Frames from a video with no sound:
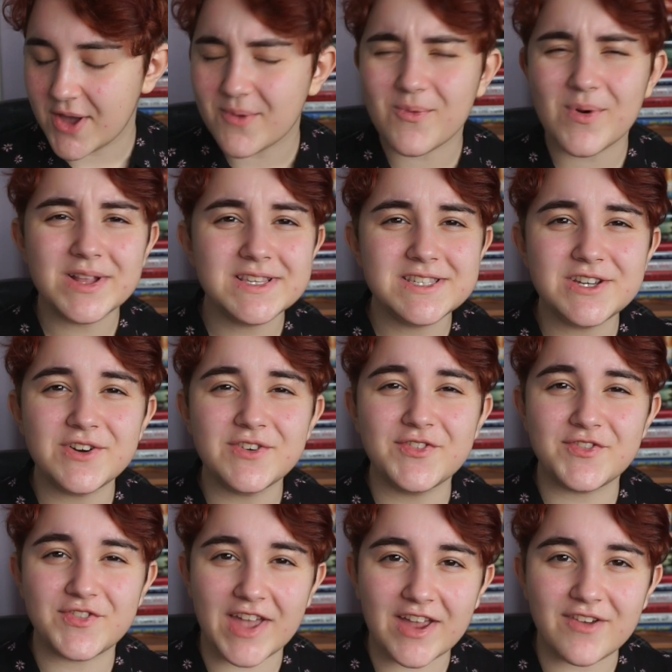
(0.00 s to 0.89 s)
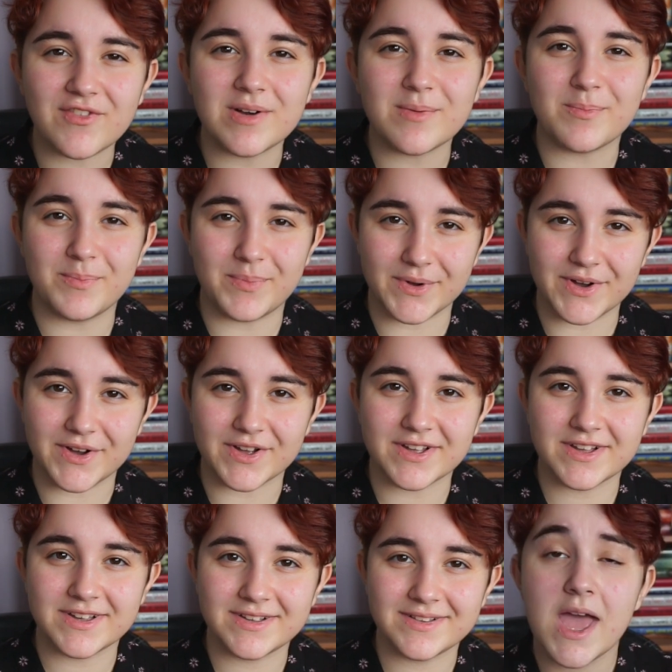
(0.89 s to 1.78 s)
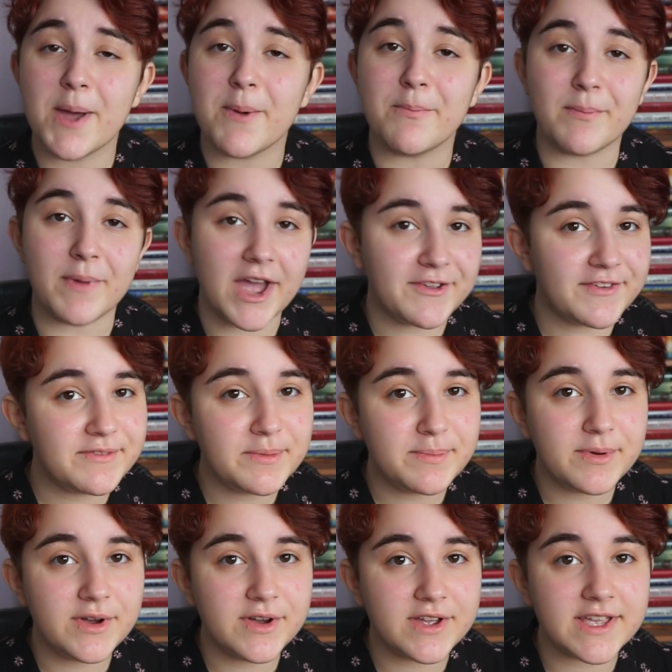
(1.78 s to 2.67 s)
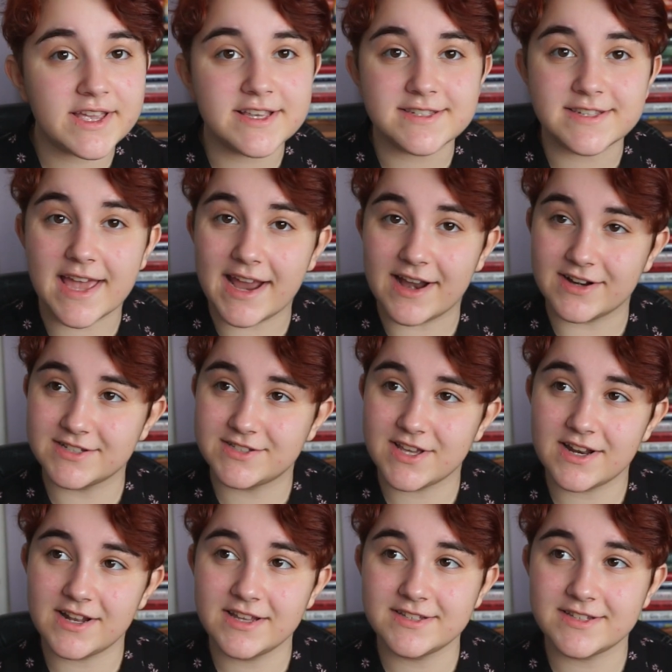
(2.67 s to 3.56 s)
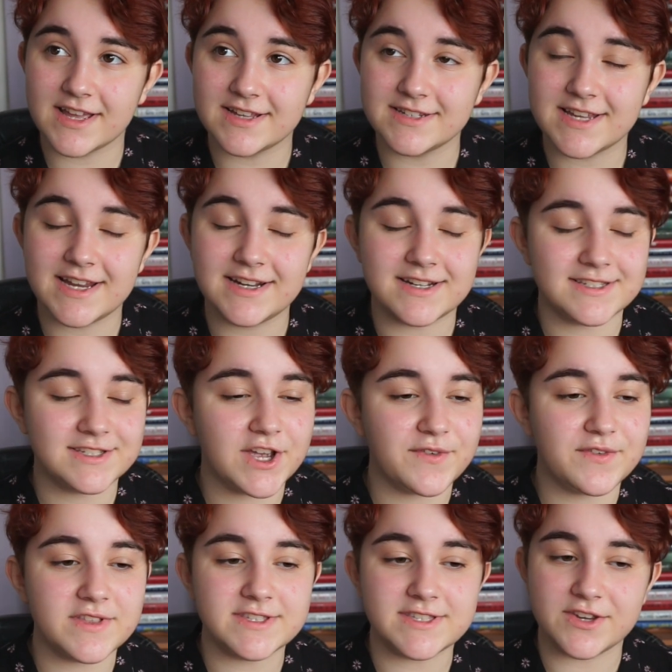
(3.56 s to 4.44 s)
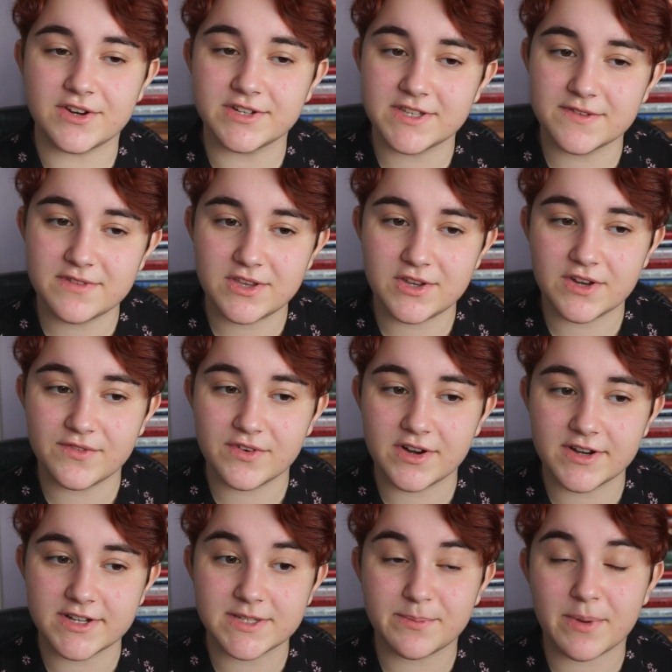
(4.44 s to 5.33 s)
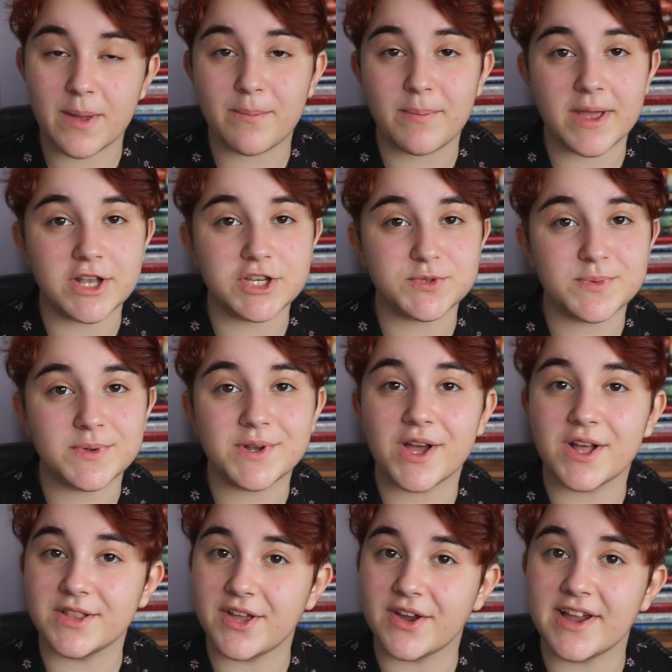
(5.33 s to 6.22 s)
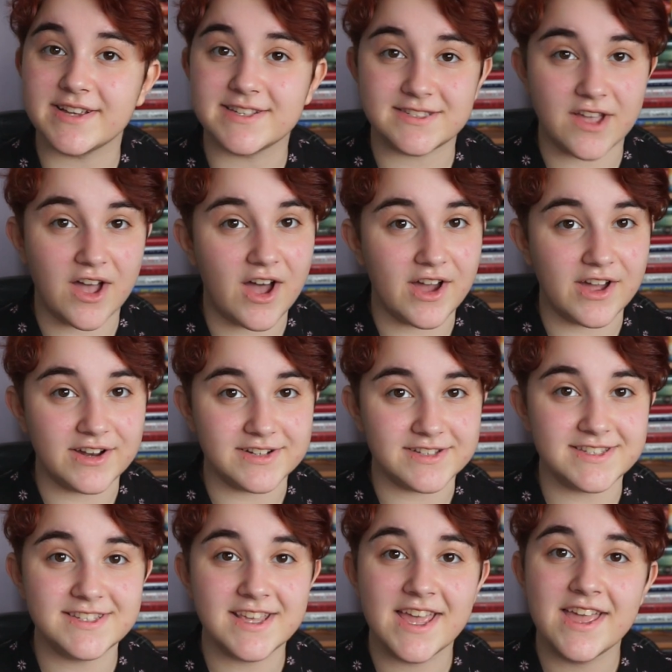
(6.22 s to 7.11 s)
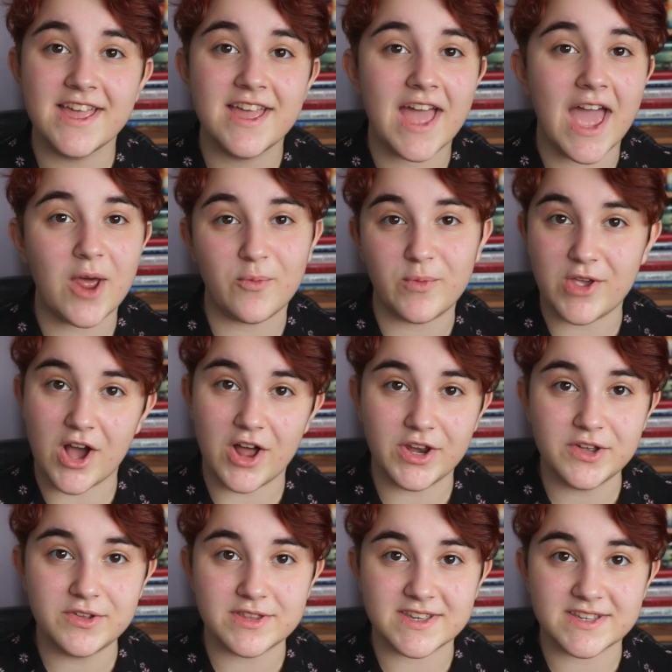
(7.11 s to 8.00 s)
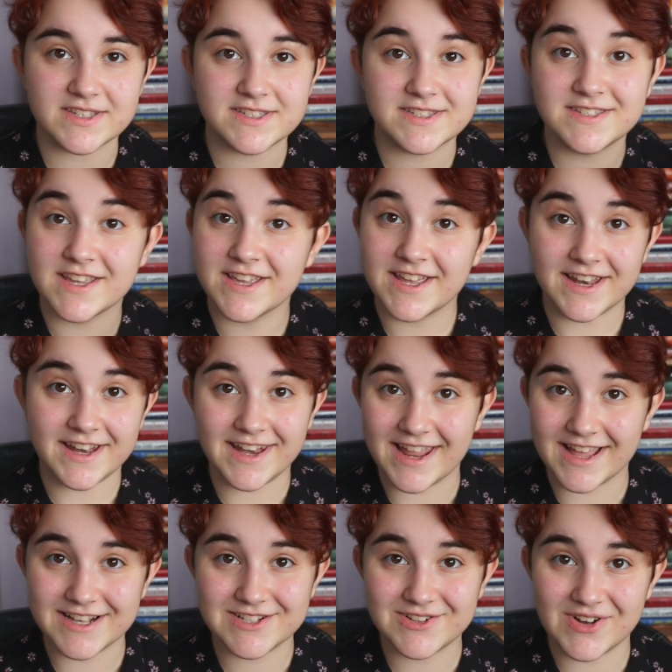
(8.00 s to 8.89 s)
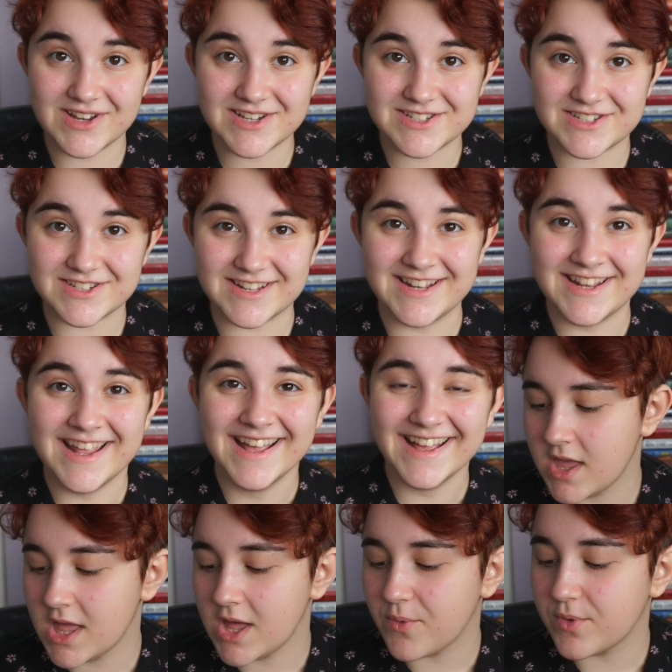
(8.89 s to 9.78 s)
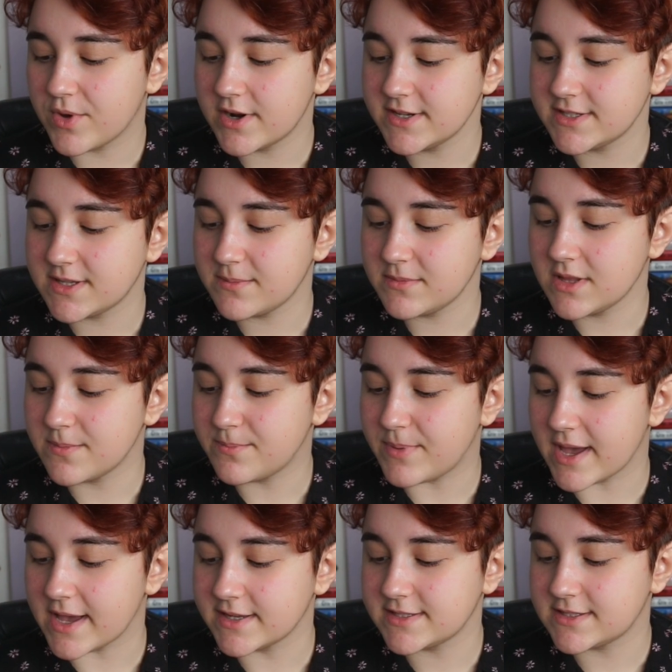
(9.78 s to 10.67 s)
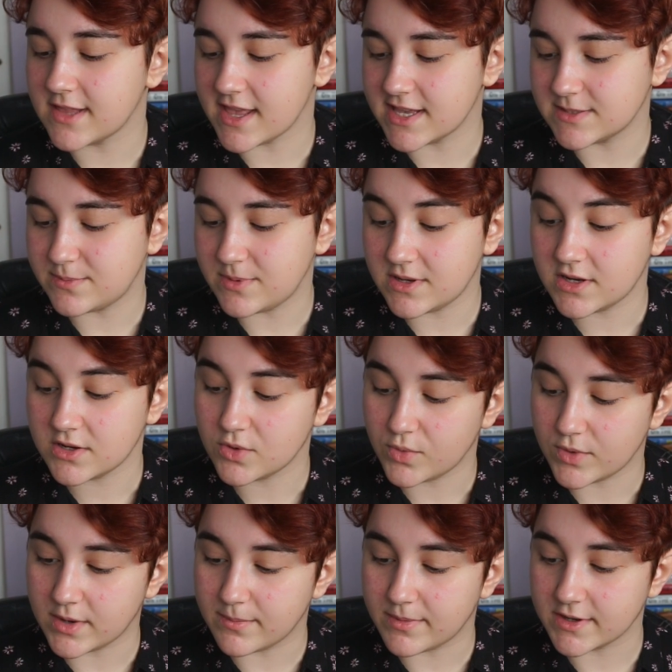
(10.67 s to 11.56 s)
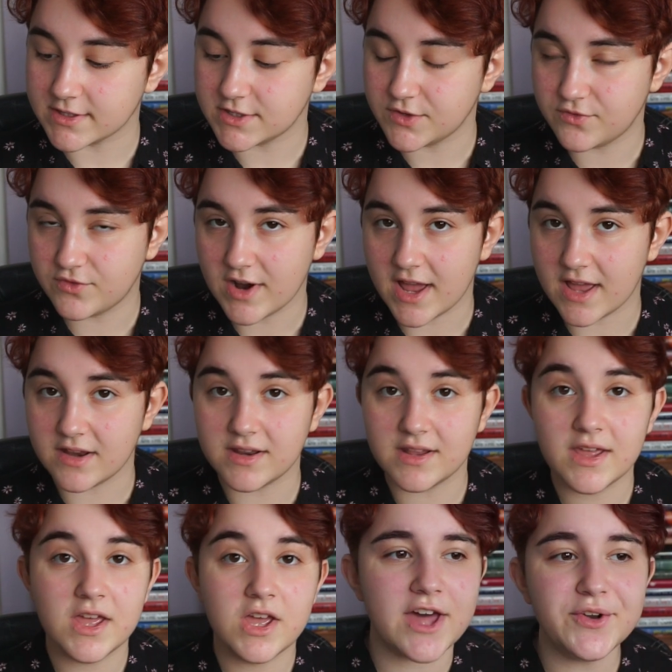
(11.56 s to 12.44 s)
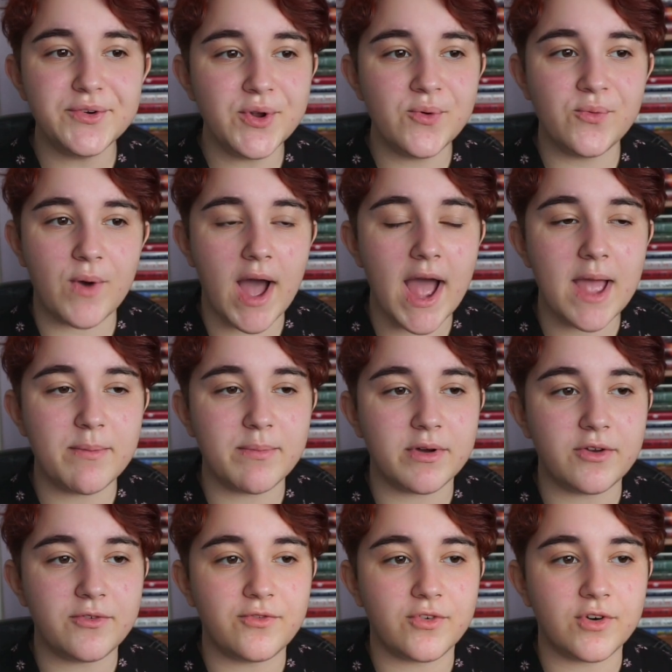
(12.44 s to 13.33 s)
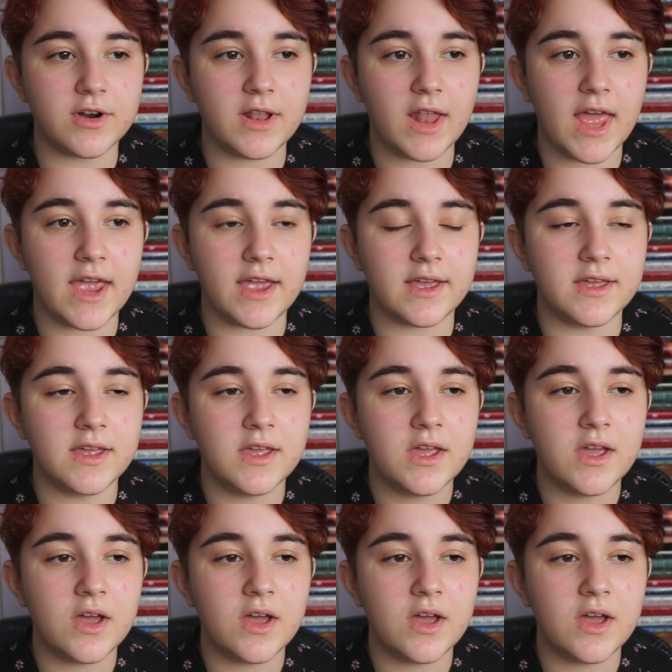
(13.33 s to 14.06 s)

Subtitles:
what's your favorite book? My favorite book is Aristotle and Dante Discover the Secrets of the Universe by Benjamin Alire Sans, and we all know this. Next question. What are some of the best lesbian and queer books you've read? I don't know why, but for like